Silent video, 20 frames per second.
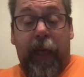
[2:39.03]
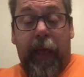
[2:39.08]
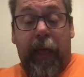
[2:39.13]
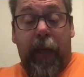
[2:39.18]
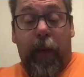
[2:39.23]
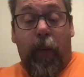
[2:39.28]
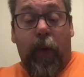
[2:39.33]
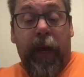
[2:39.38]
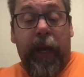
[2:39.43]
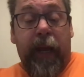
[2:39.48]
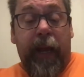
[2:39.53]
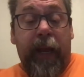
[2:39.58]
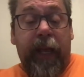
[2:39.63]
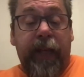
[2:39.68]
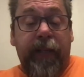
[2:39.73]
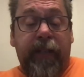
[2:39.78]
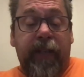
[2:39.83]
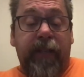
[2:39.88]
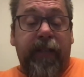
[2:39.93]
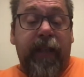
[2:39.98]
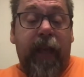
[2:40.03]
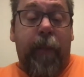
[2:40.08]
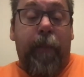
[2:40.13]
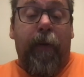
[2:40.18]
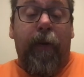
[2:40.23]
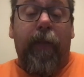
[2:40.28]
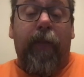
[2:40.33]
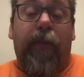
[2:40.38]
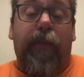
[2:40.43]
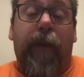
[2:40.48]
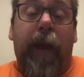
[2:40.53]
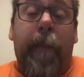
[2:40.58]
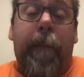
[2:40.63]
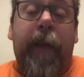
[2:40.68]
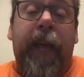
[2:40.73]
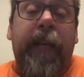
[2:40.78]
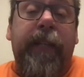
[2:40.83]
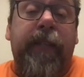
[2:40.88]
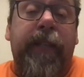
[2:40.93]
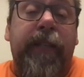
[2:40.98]
What it is, is they put three
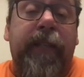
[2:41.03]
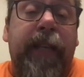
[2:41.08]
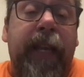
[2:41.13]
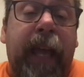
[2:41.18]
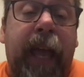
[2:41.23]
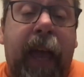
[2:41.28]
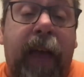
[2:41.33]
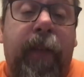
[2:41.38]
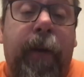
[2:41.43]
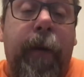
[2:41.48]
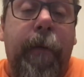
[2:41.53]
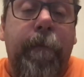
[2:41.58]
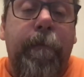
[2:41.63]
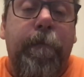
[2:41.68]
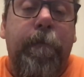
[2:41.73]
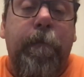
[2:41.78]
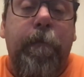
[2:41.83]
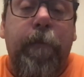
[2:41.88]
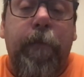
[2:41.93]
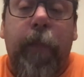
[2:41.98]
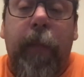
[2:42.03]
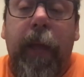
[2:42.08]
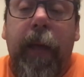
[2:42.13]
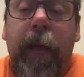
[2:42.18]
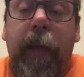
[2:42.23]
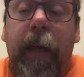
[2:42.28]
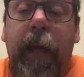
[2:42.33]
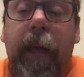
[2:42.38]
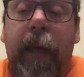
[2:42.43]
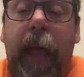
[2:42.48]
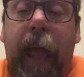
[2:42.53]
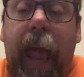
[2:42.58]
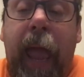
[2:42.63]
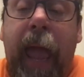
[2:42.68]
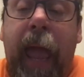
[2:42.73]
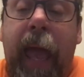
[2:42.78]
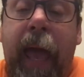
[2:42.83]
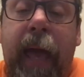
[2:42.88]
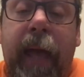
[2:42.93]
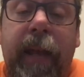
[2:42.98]
pieces together,
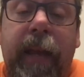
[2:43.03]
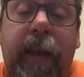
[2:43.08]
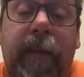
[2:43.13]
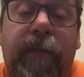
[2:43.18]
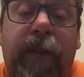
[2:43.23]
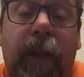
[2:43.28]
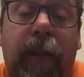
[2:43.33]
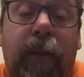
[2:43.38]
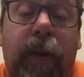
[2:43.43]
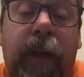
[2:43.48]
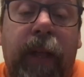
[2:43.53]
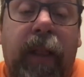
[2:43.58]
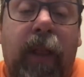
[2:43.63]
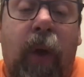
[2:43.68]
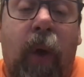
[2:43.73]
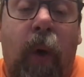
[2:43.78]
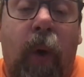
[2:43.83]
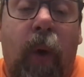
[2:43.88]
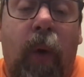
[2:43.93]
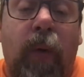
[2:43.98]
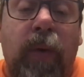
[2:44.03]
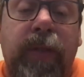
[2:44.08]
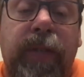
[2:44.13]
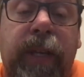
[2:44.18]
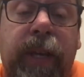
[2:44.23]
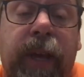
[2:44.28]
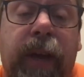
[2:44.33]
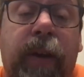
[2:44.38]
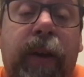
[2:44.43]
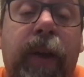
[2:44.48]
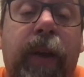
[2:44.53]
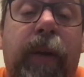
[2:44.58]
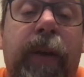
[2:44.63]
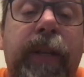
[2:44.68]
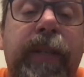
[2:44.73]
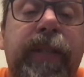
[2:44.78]
and if you look at the holes here, you can